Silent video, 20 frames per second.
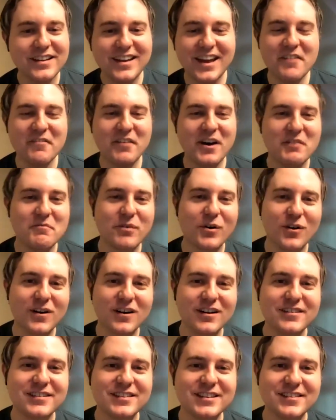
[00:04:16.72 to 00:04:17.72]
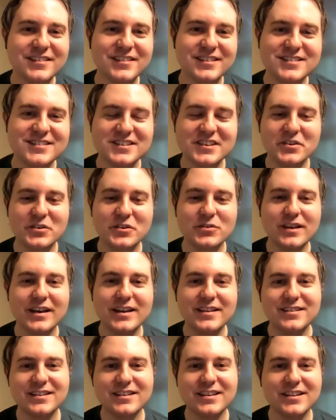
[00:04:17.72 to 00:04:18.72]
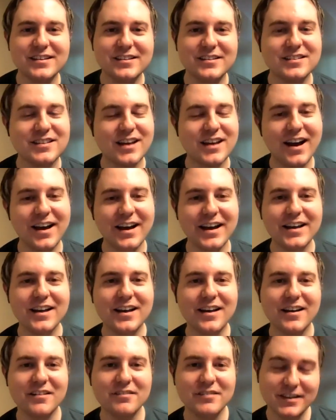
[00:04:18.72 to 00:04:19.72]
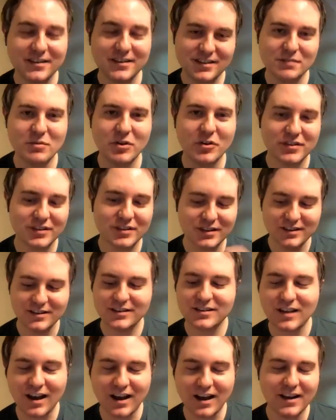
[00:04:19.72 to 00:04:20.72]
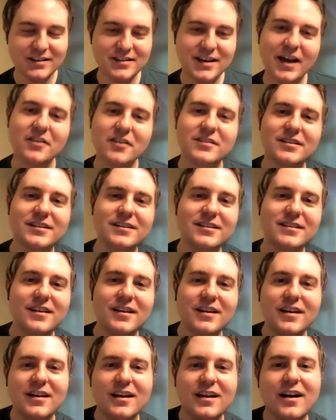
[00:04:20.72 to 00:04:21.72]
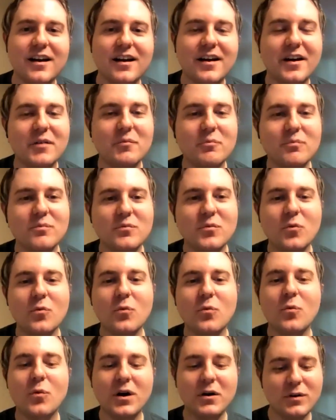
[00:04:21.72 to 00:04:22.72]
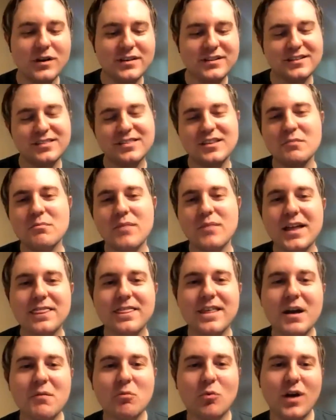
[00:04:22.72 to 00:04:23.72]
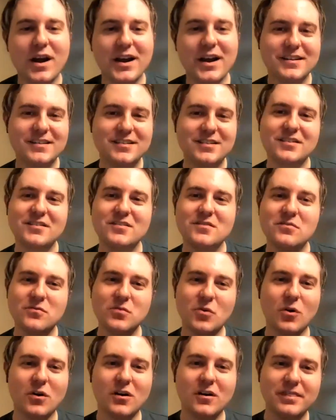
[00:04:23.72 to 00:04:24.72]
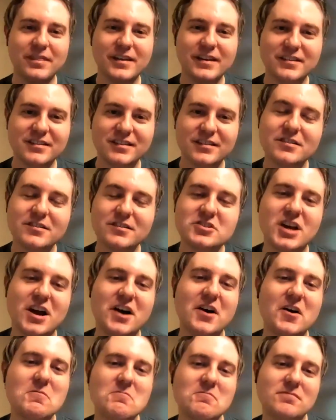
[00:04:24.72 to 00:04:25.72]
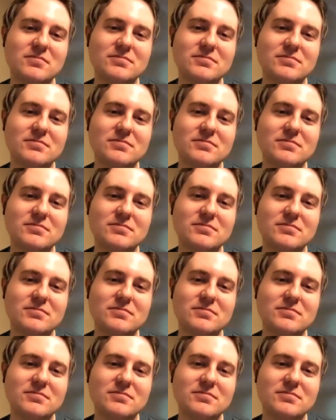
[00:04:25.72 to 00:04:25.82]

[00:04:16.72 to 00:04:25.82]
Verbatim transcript: came on board season two, Laci and Skye, uh, Laci Mosley and Skye Townsend. Um, what was it that made them right for this show?